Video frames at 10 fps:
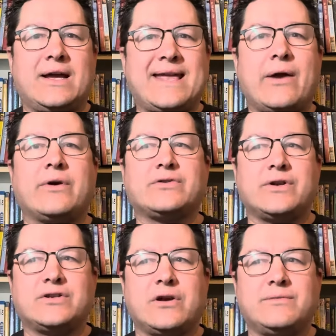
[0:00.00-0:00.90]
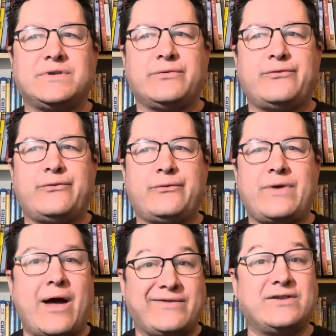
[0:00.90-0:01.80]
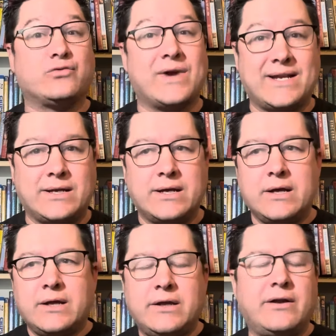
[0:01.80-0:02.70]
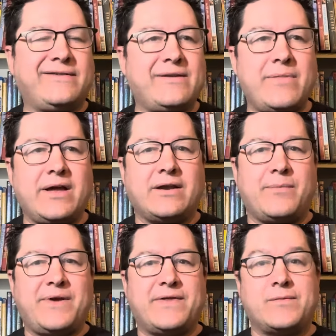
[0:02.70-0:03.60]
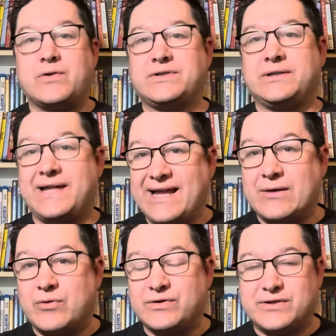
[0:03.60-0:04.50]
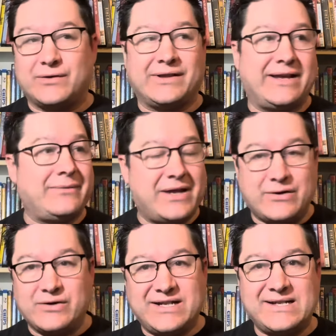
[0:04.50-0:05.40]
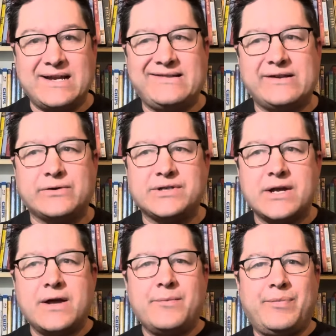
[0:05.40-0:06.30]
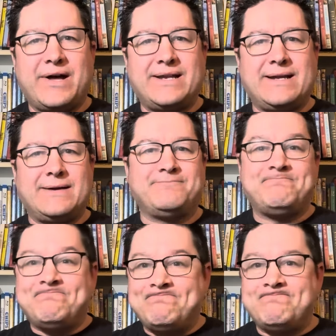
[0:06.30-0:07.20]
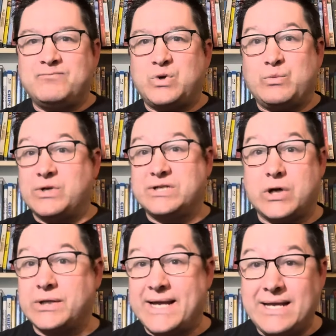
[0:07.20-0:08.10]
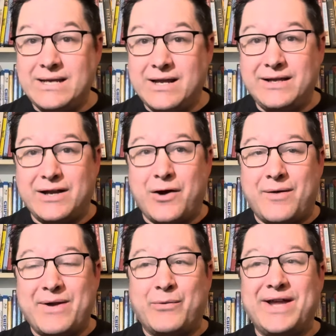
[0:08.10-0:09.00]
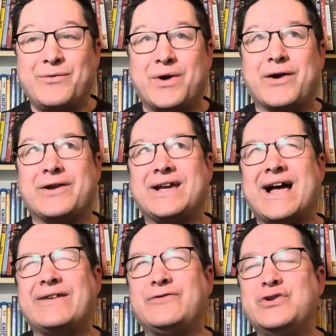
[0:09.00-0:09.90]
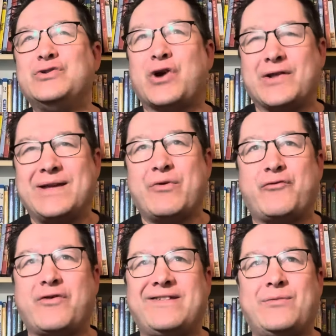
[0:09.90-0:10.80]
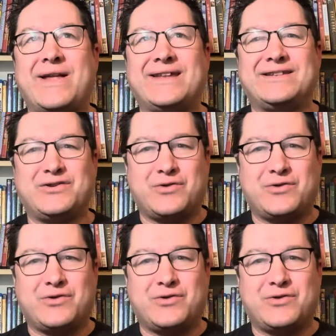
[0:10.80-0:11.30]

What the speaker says: character in terms of how she's written. You know, she may not be the most likable, certainly in her teenage years, but was Darlene. You know, I mean, we already kind of knew Darlene before she went into